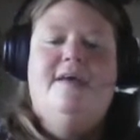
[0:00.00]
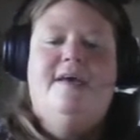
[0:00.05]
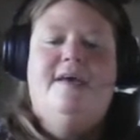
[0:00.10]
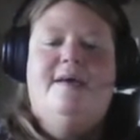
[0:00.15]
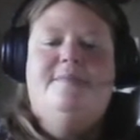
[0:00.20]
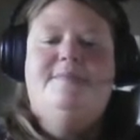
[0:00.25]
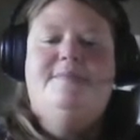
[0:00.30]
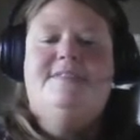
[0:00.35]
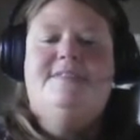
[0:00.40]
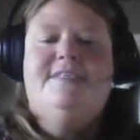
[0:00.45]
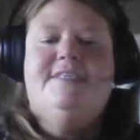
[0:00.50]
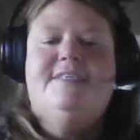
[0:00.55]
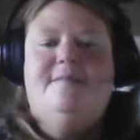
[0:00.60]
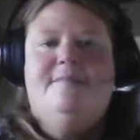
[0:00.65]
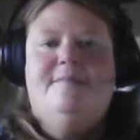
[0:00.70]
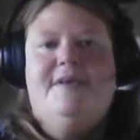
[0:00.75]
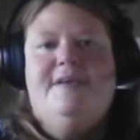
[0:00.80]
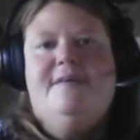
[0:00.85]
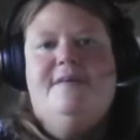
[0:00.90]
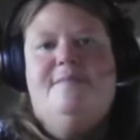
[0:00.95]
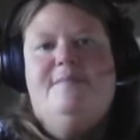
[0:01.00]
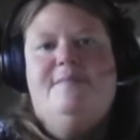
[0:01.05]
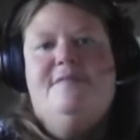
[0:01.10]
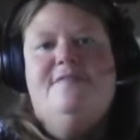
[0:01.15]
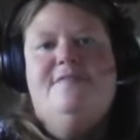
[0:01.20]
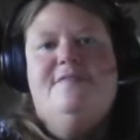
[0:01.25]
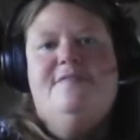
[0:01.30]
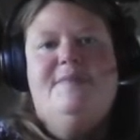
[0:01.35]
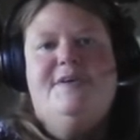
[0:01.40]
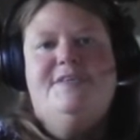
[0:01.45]
I'm just going to make up
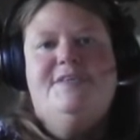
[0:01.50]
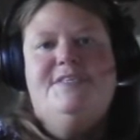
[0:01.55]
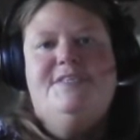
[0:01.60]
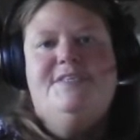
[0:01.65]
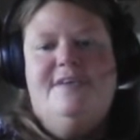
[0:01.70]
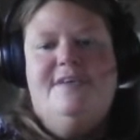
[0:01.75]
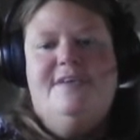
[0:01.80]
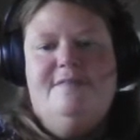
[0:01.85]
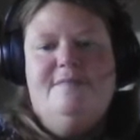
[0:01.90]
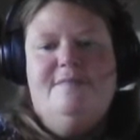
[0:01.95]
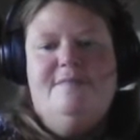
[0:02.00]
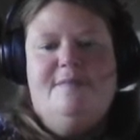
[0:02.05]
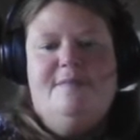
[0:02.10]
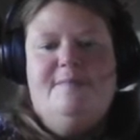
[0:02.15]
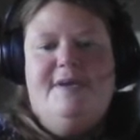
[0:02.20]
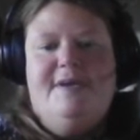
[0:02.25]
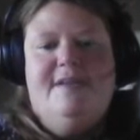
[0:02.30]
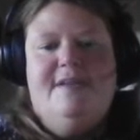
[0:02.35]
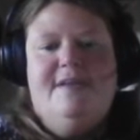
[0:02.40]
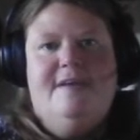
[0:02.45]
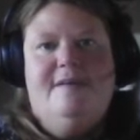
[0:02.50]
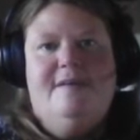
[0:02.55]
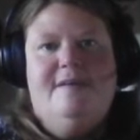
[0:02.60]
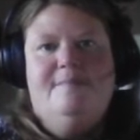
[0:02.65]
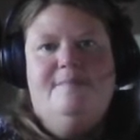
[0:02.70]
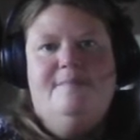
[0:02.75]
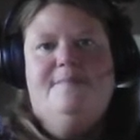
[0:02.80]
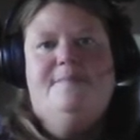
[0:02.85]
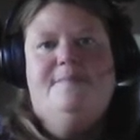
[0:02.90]
information here with my name.